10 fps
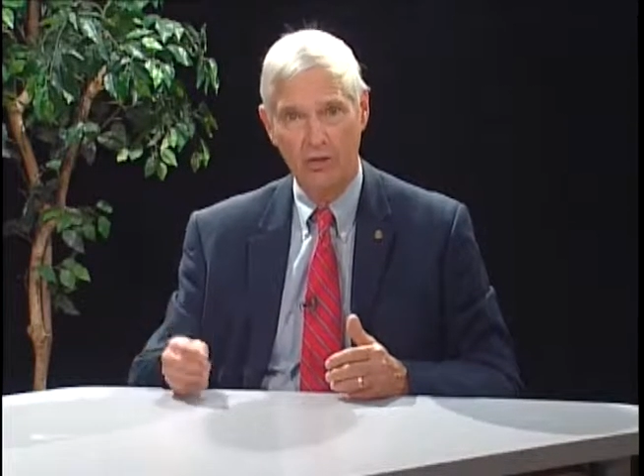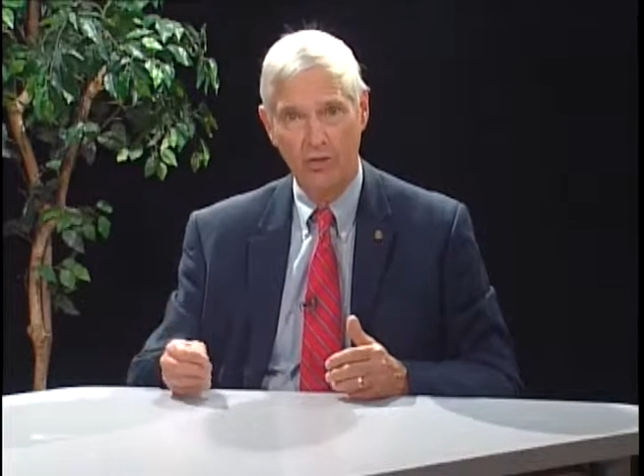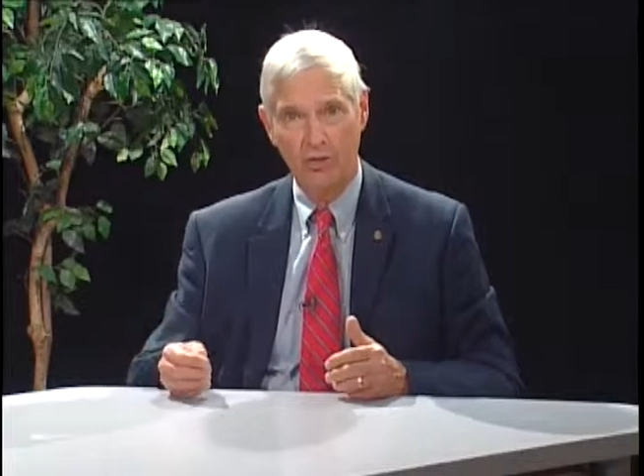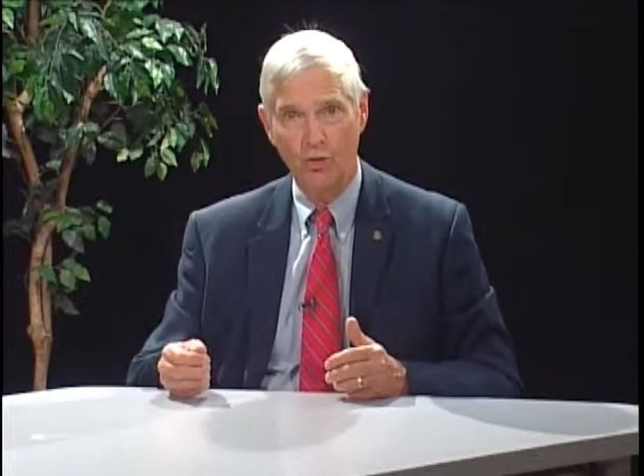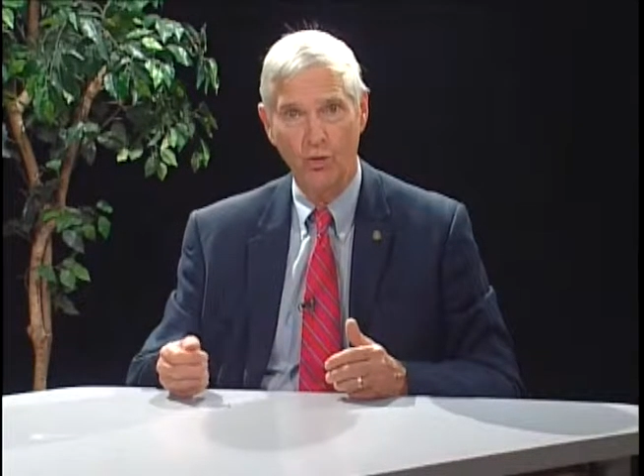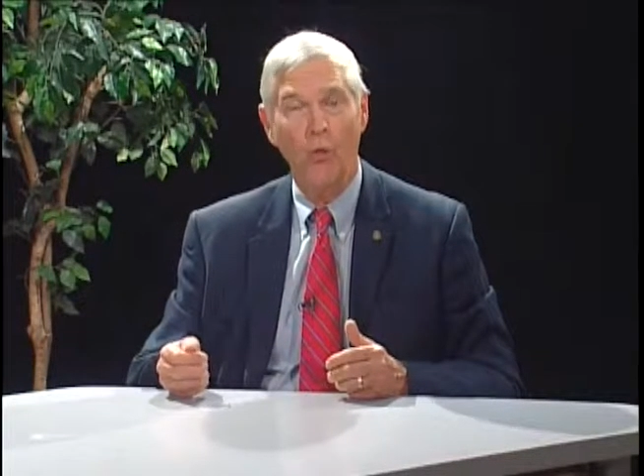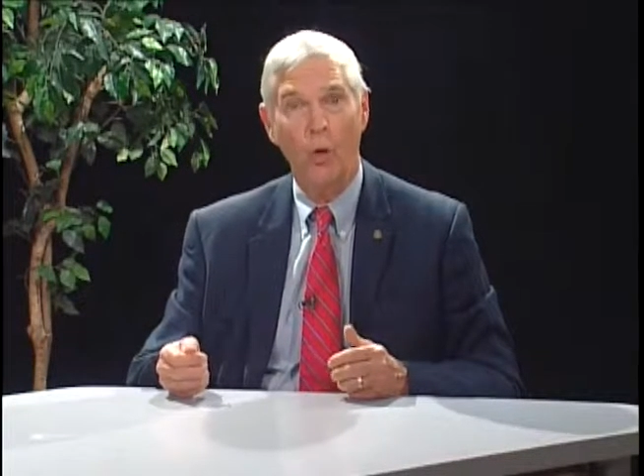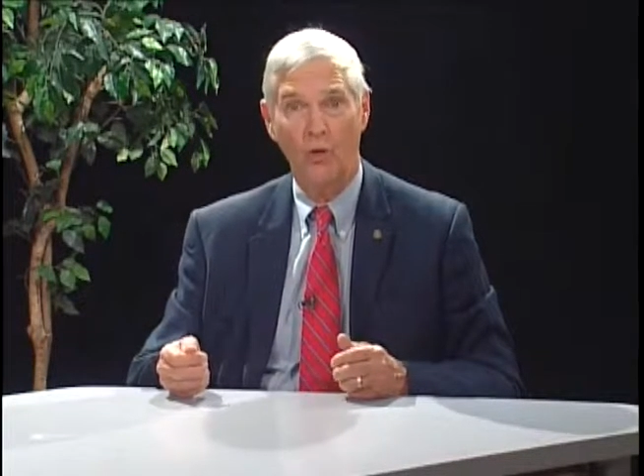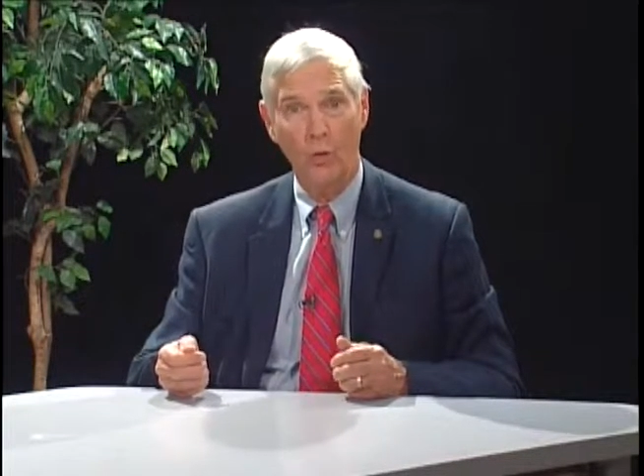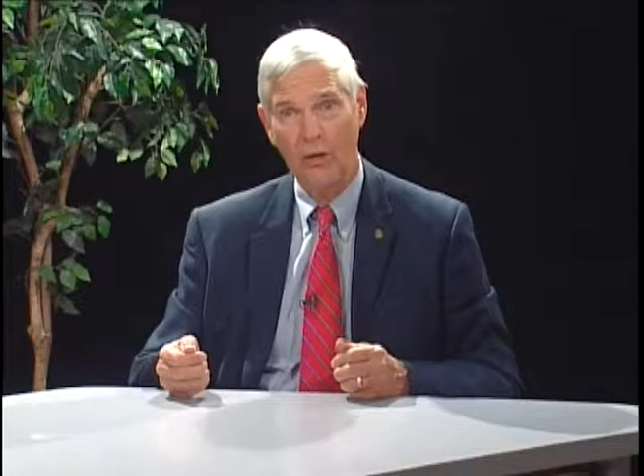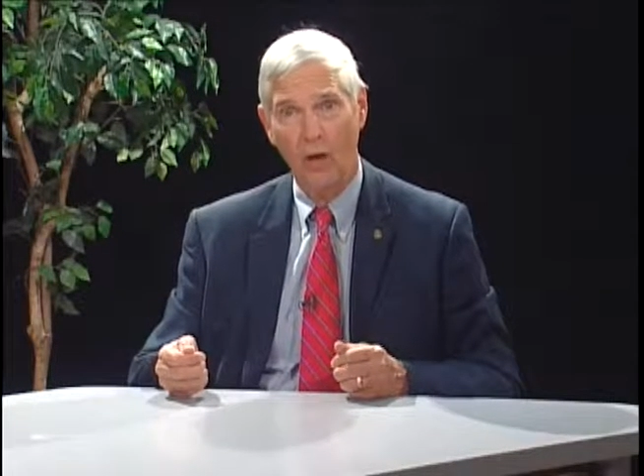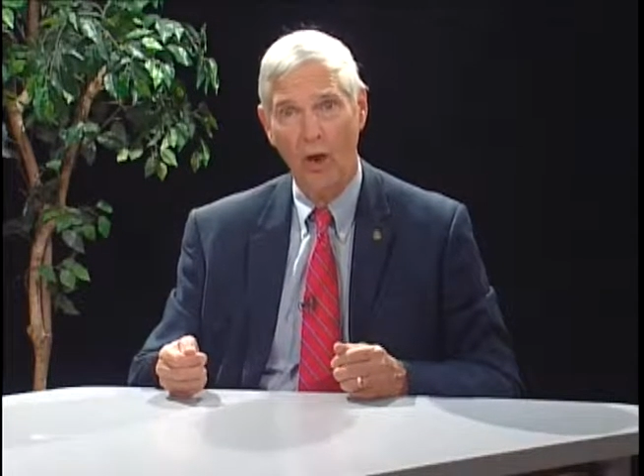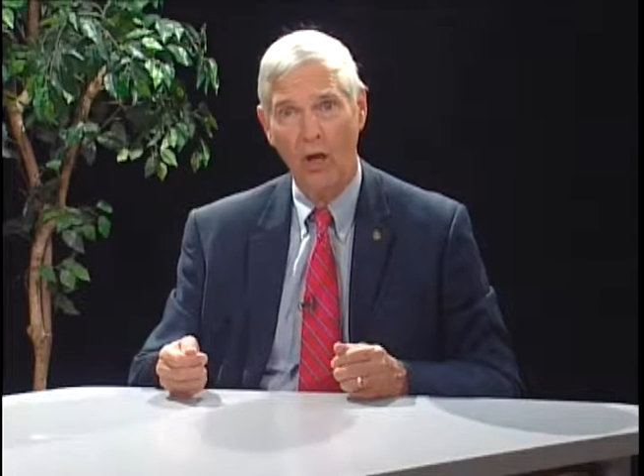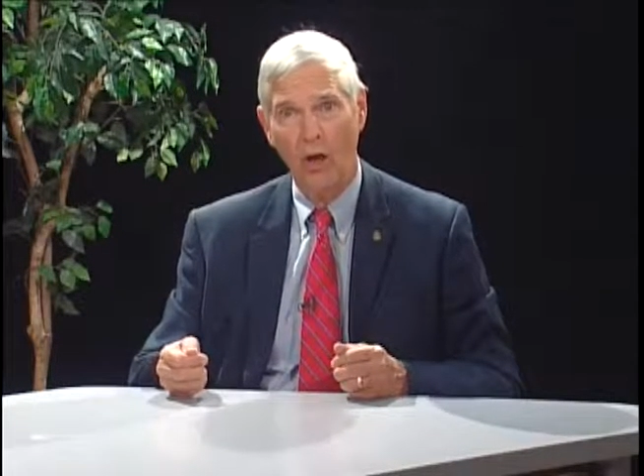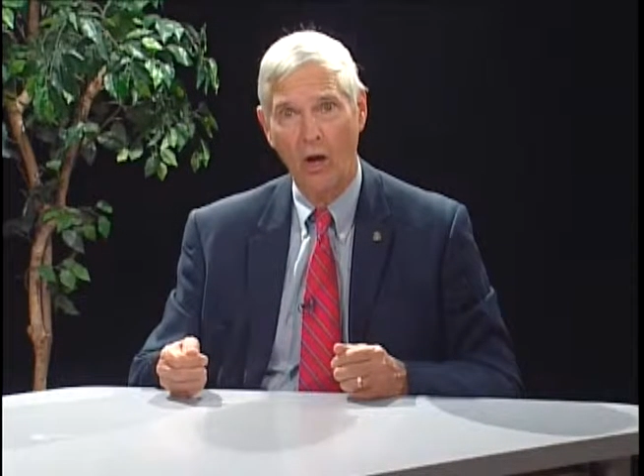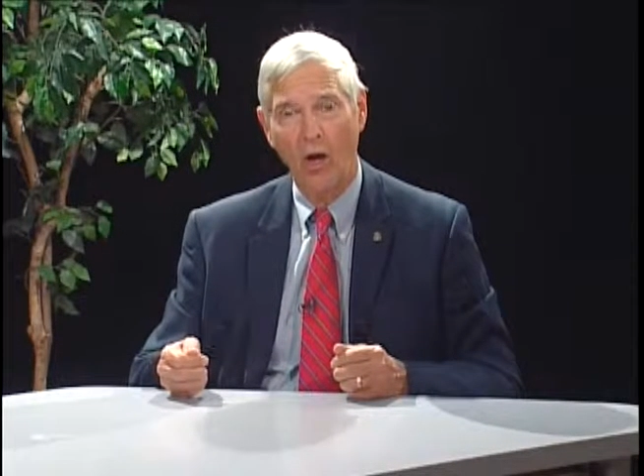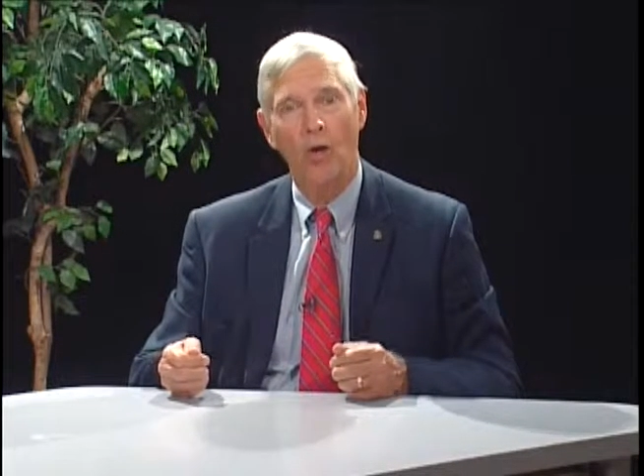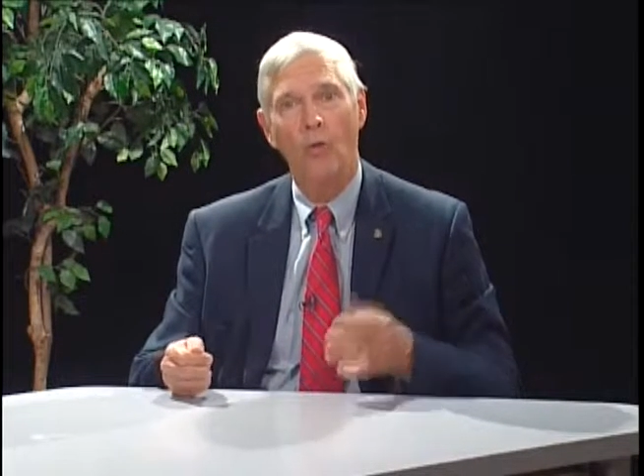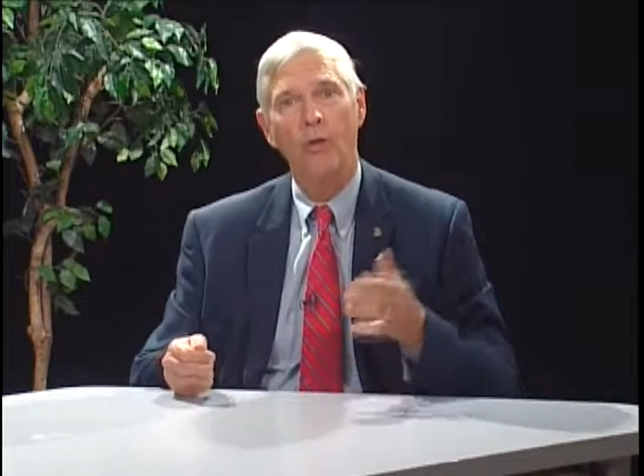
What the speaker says: into what we all are.